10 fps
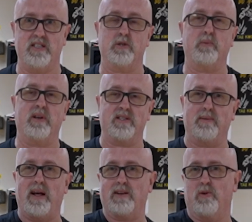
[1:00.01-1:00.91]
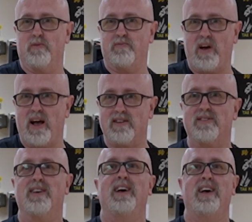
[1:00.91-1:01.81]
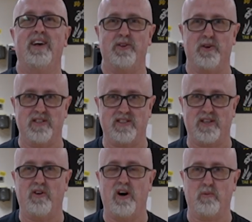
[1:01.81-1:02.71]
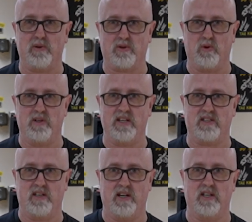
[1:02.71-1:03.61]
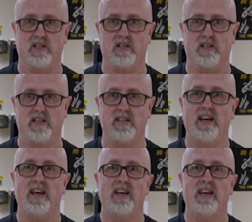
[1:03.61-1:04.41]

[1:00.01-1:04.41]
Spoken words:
Just because I'm not going fast, you can still help with coordination and agility,